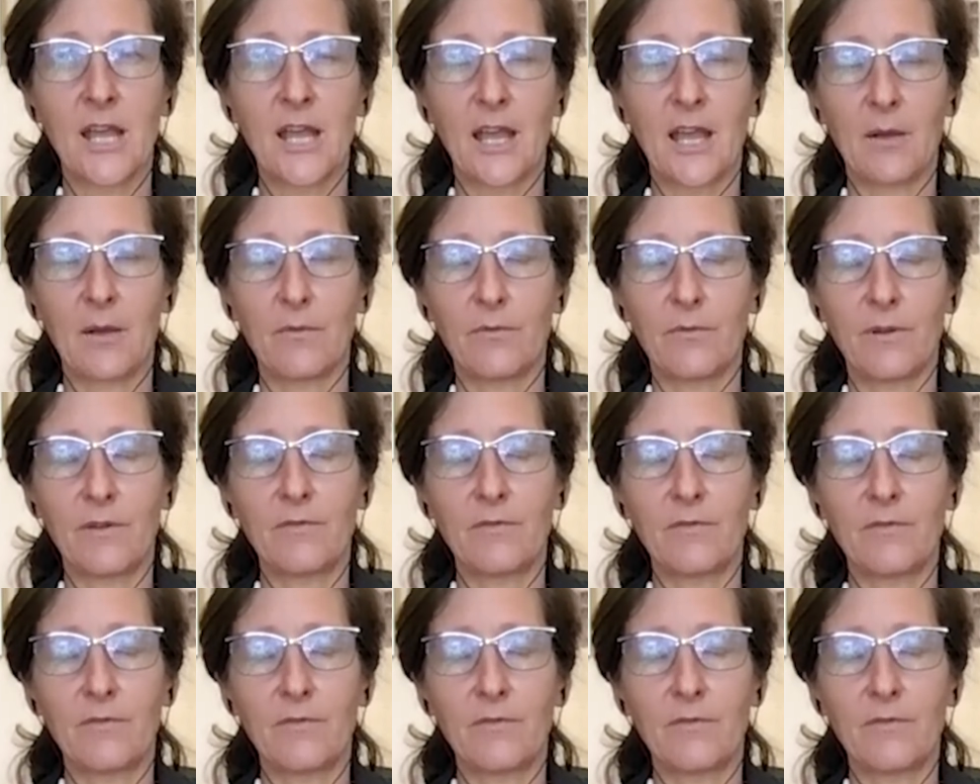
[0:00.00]
and
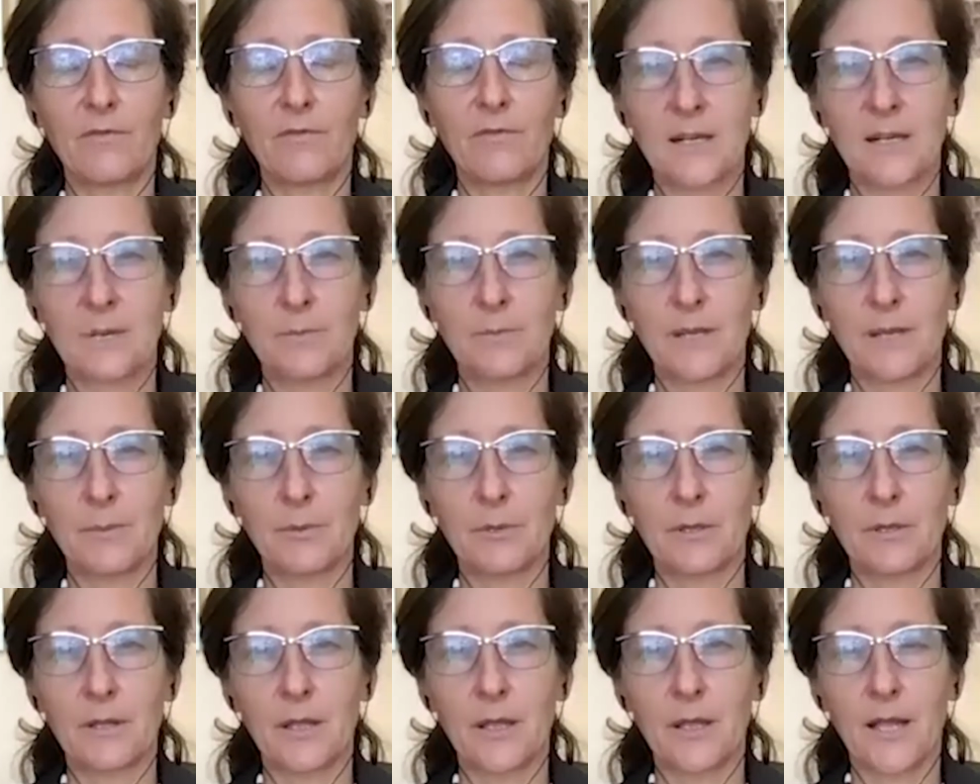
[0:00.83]
50% in
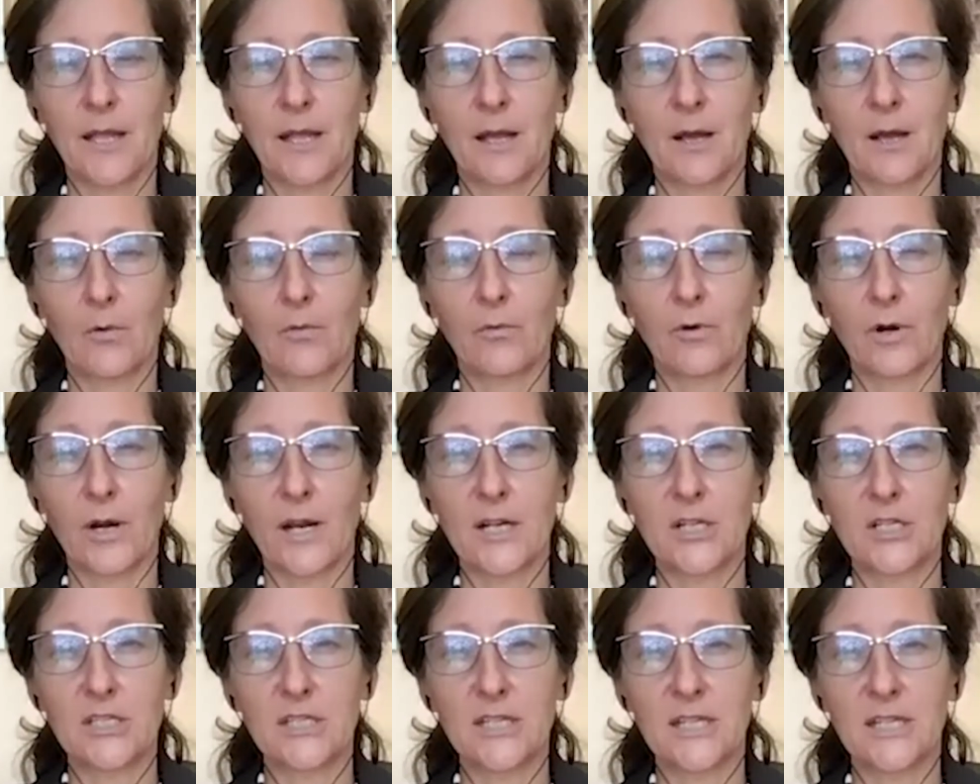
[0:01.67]
people over
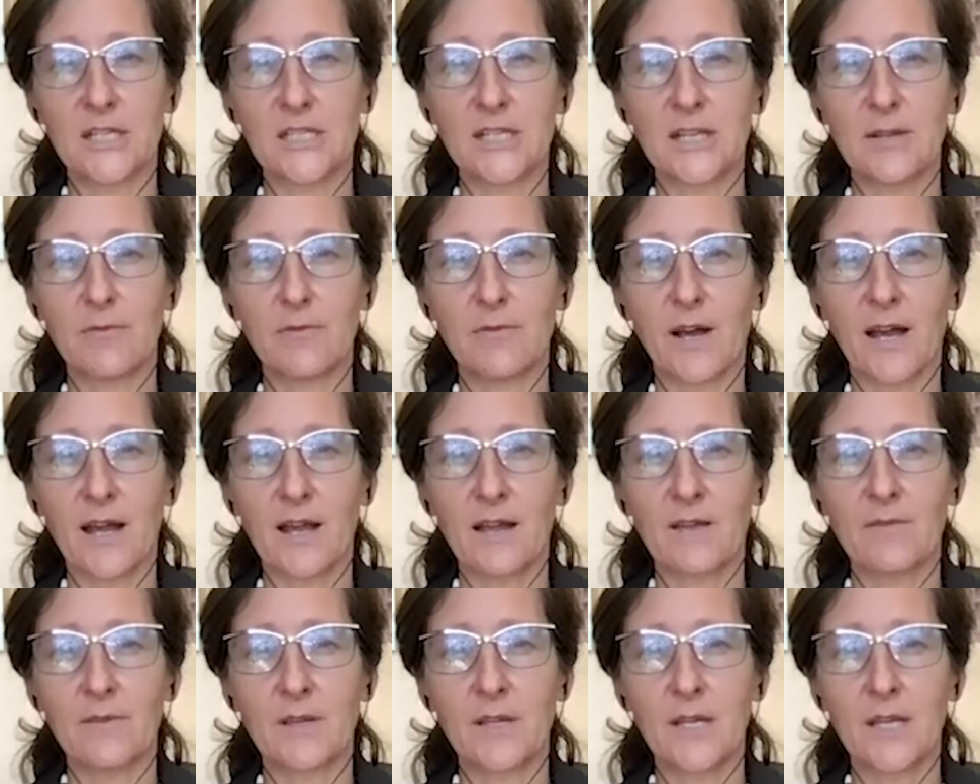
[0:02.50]
age
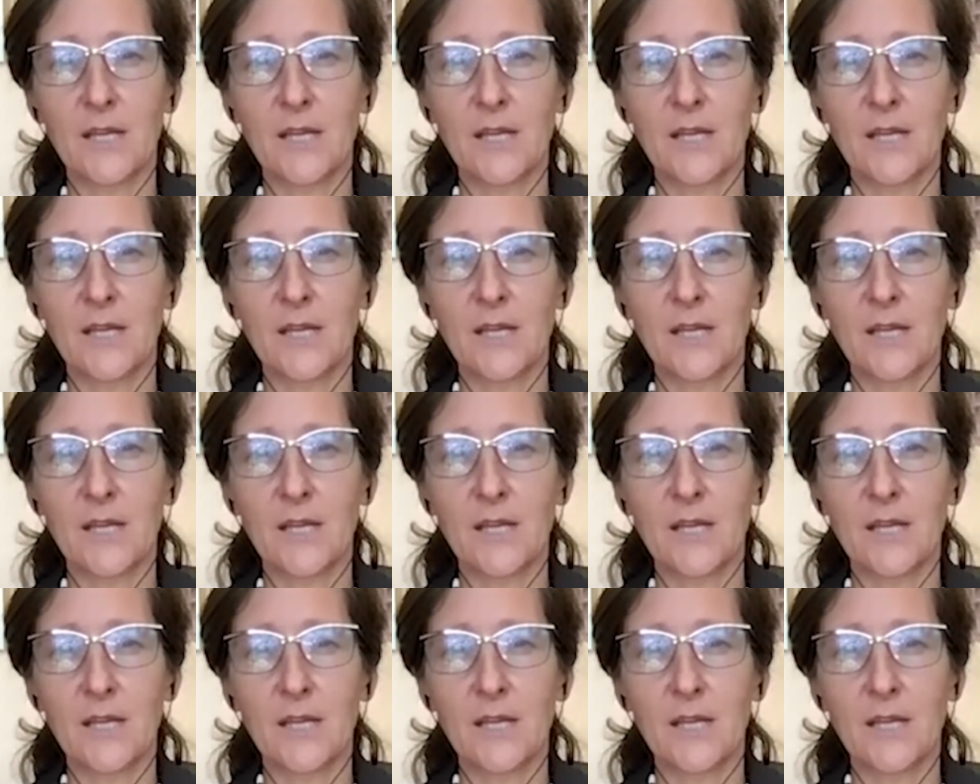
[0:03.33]
65.